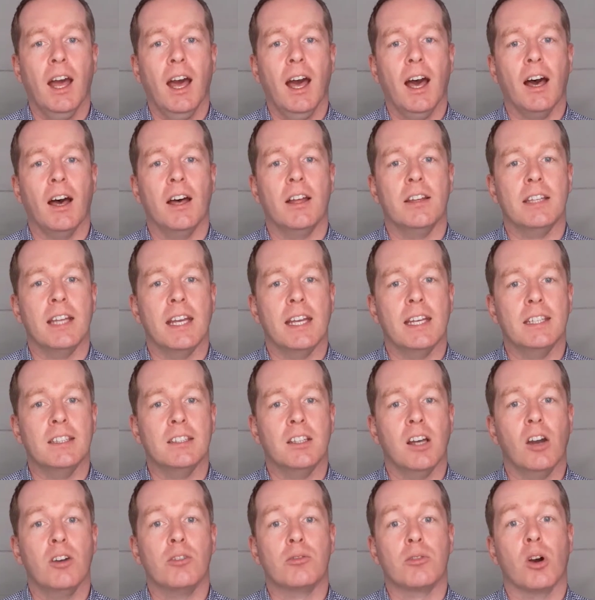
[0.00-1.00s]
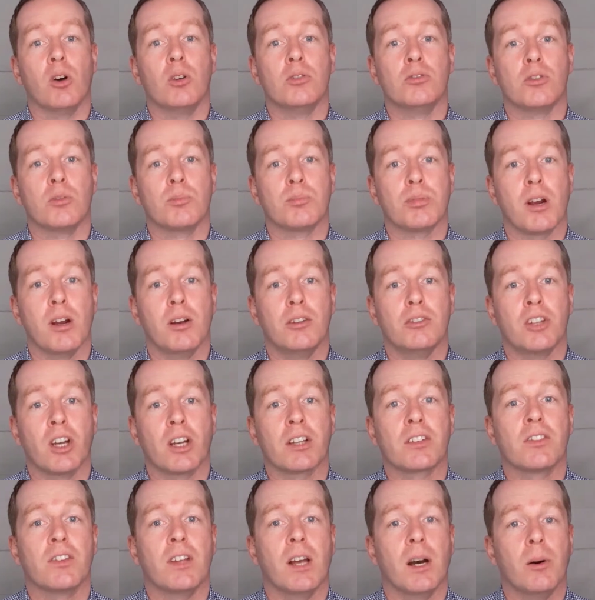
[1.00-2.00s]
and in over 100
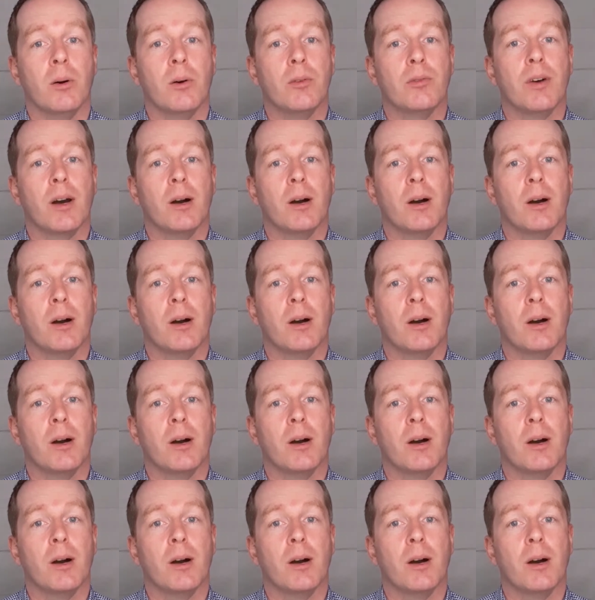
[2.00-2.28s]
projects now I've